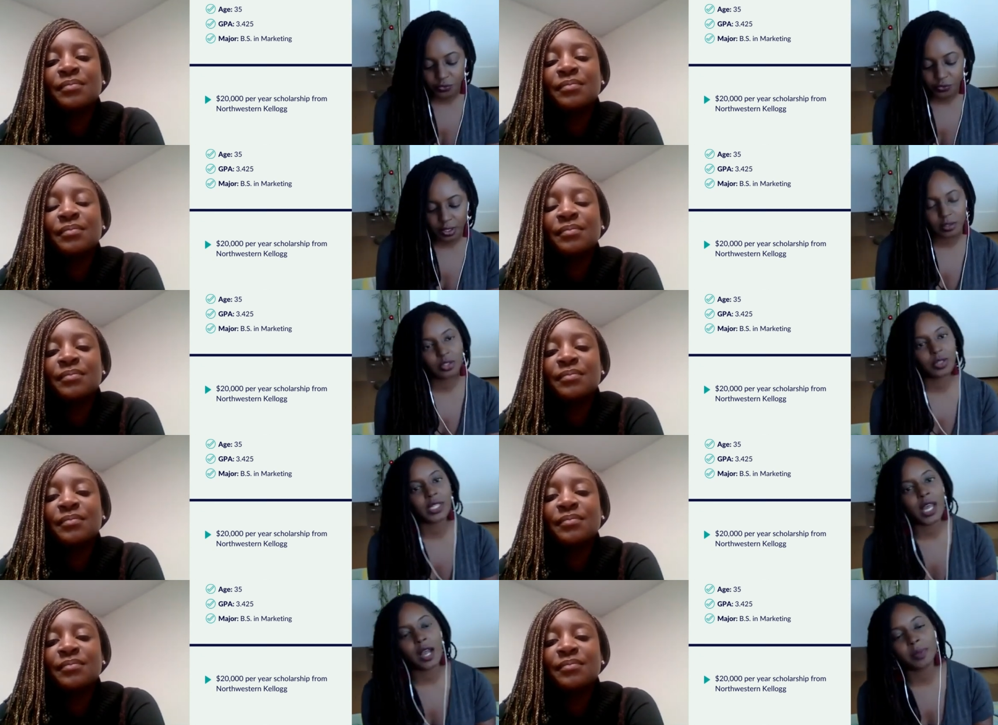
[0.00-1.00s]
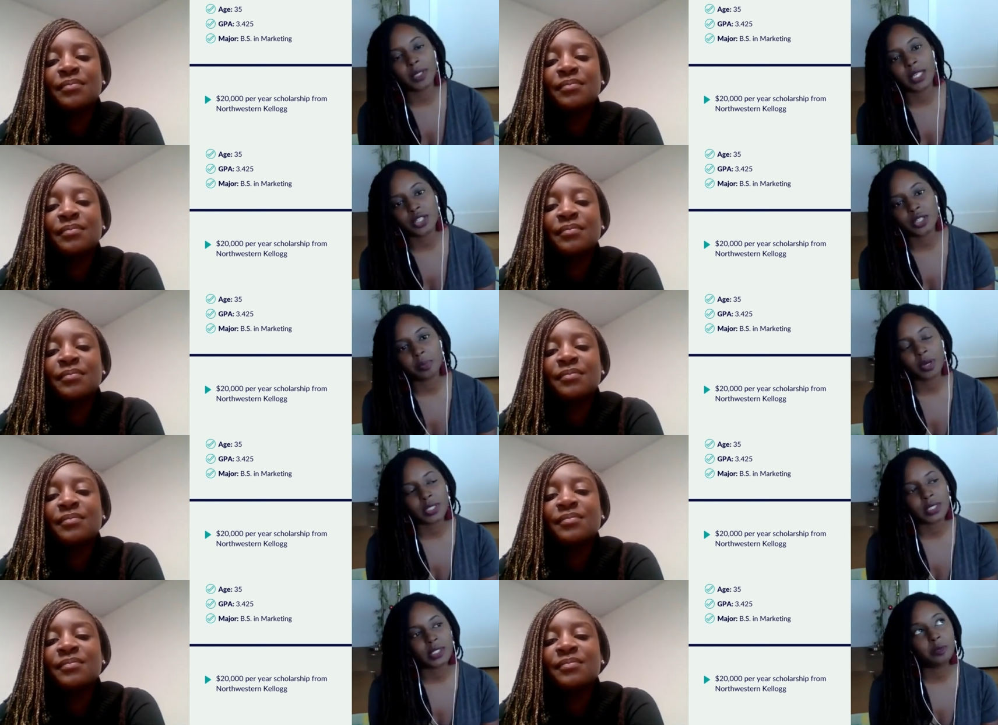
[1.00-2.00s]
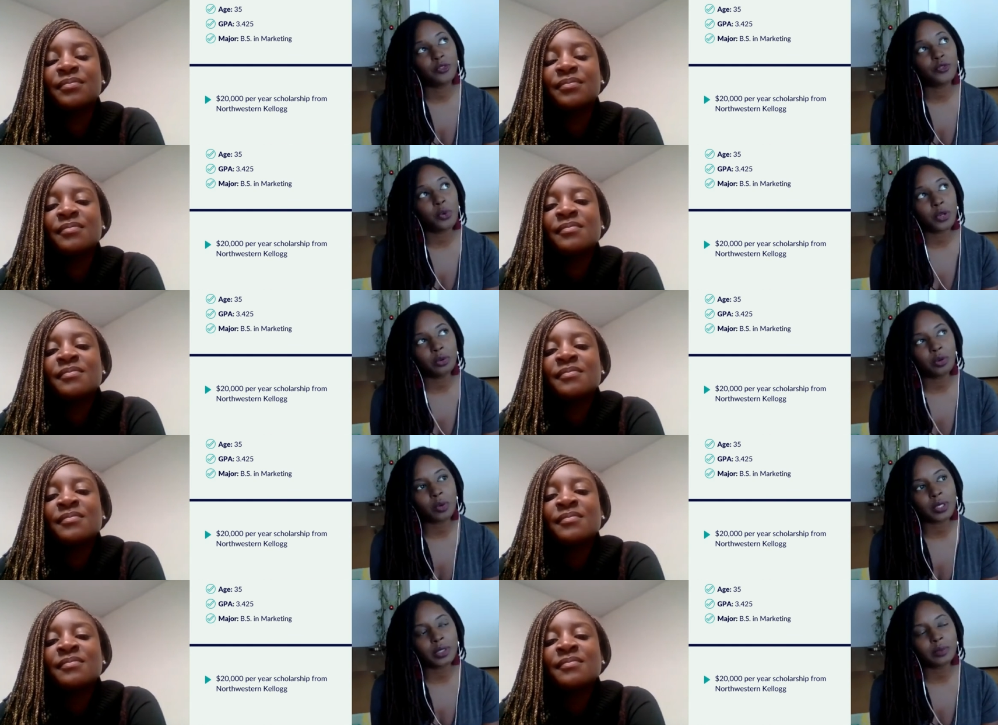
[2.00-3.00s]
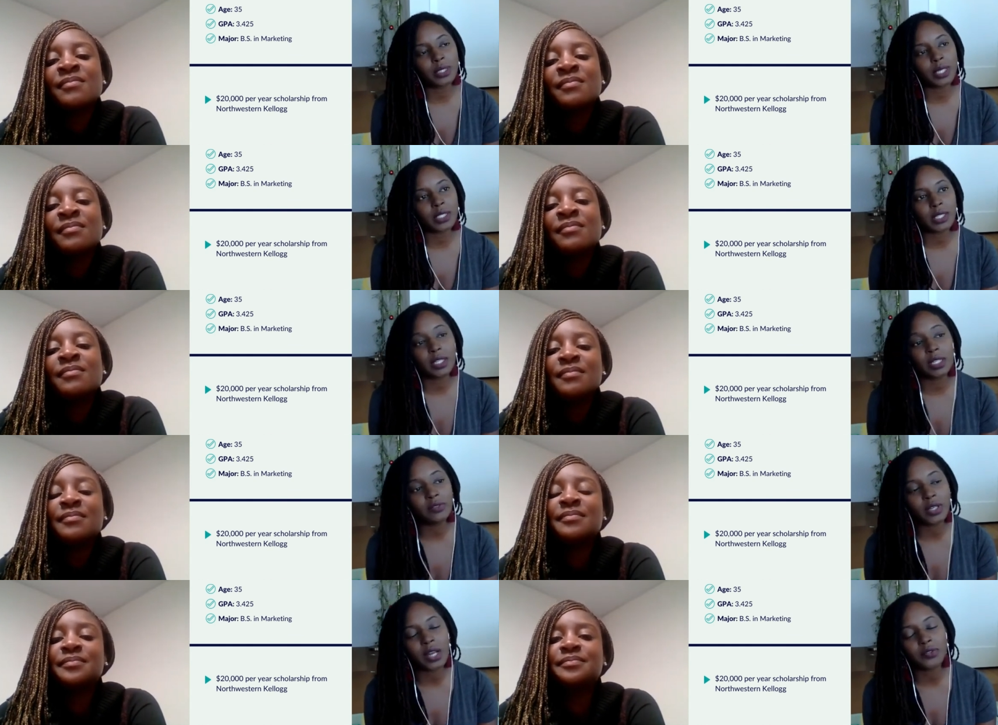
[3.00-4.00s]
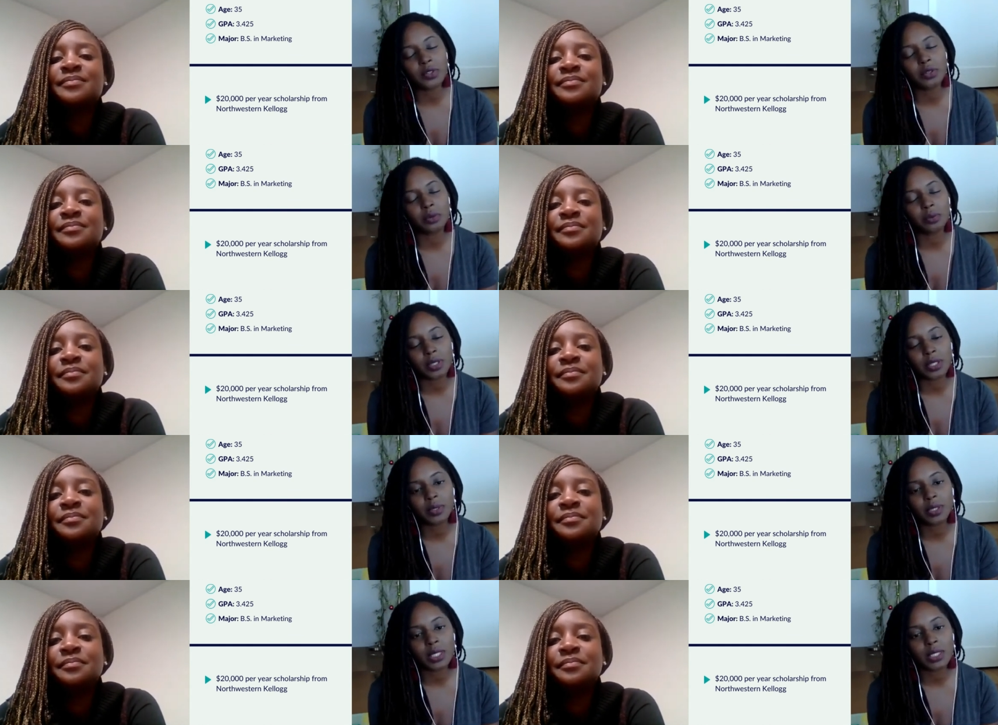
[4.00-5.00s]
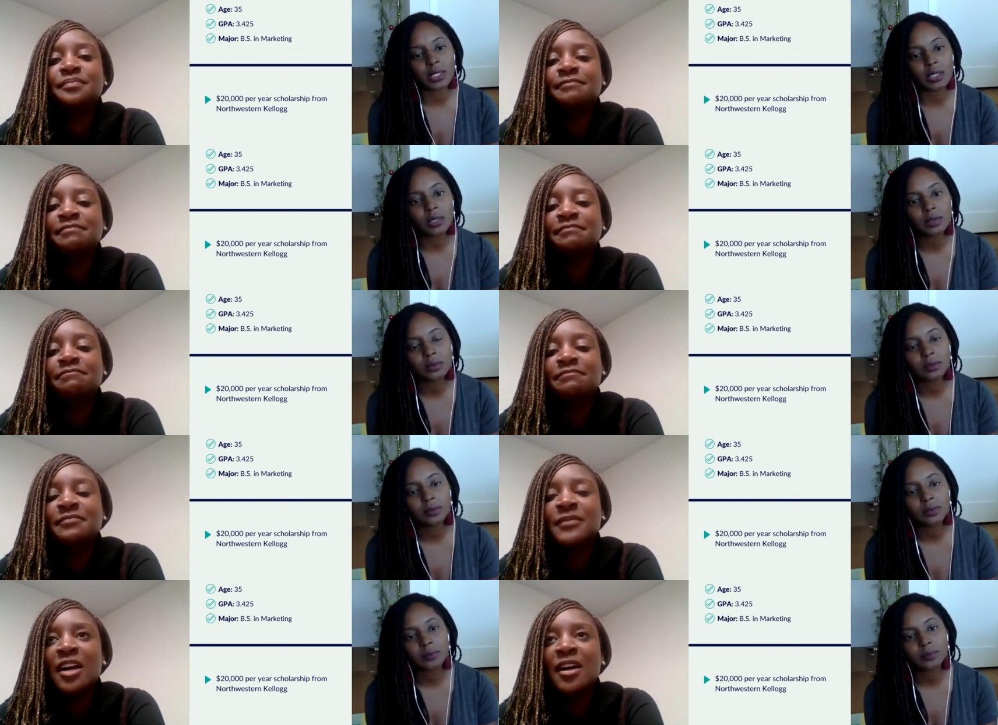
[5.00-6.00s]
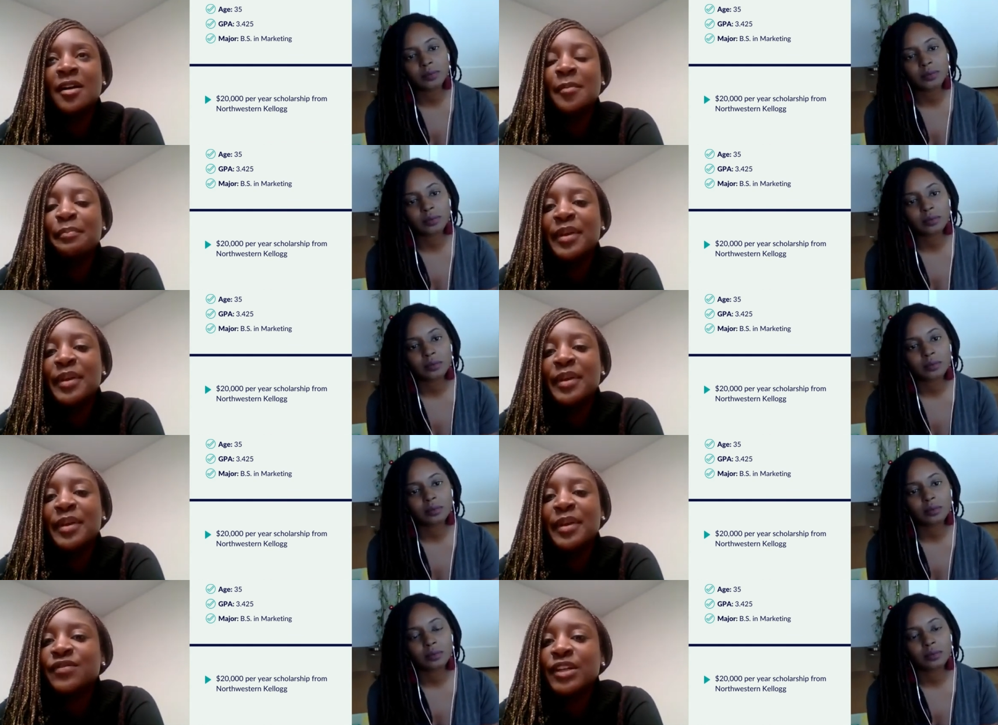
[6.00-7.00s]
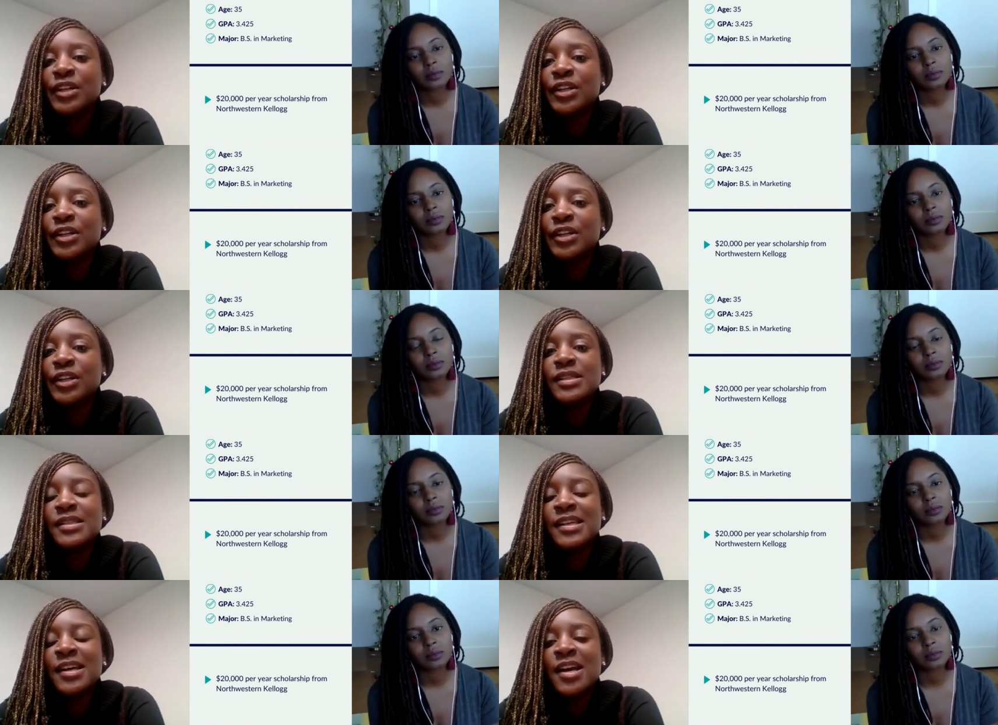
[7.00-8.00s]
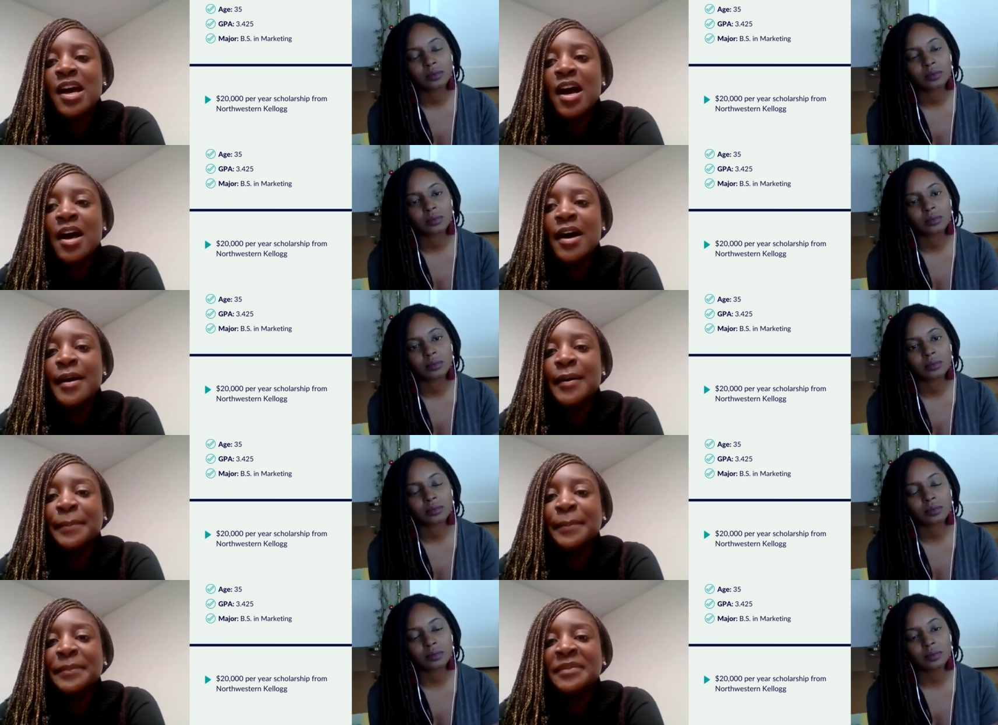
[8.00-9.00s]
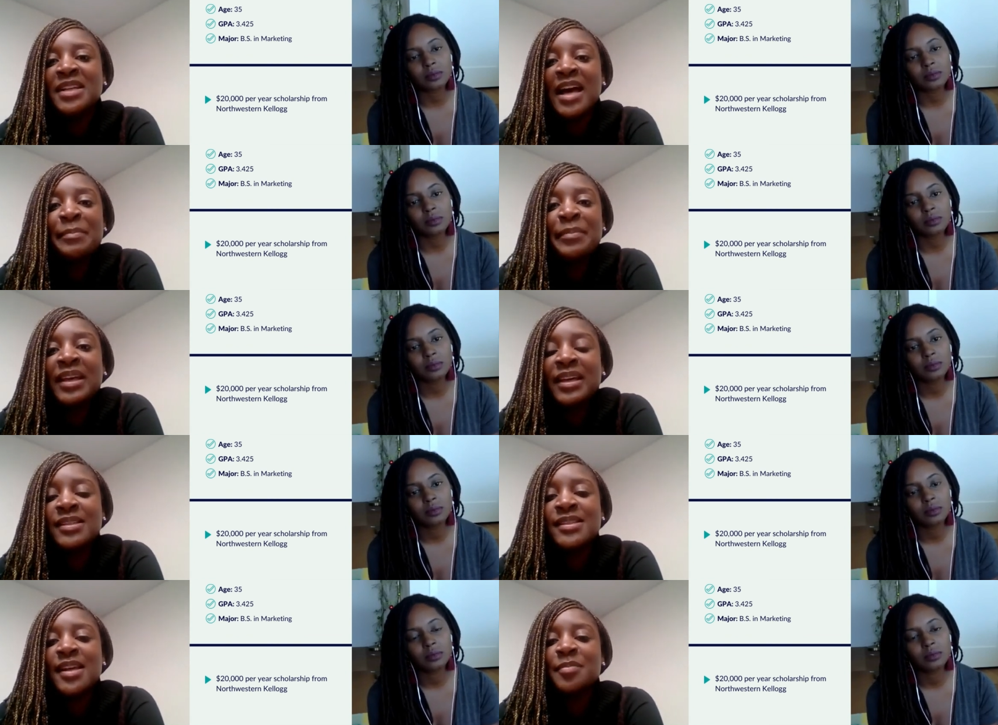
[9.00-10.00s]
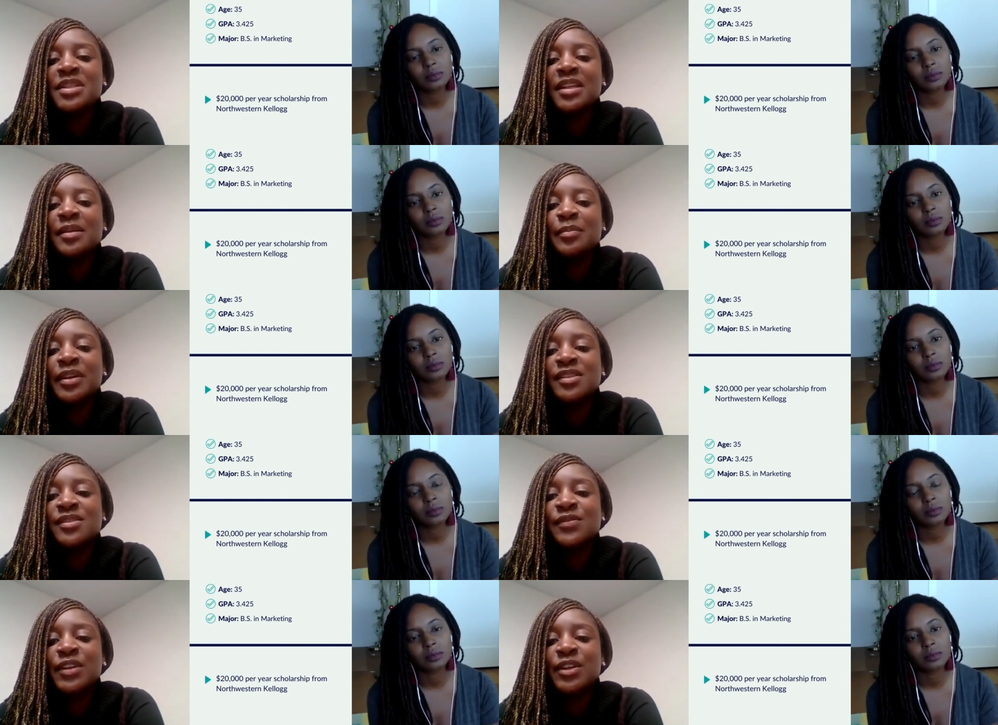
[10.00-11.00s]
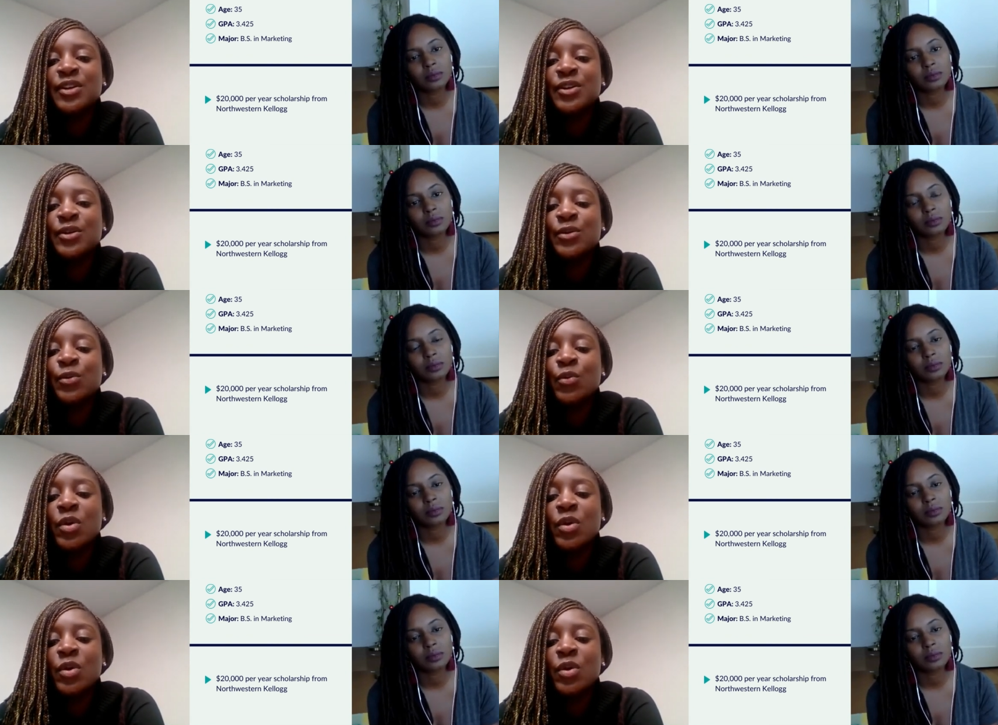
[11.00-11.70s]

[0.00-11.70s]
Speaker 1: fears during the application process before you were working with us, and then even after you were working with us? Mm-hmm.
Speaker 2: Um, biggest fear was um, not being accepted. Biggest fear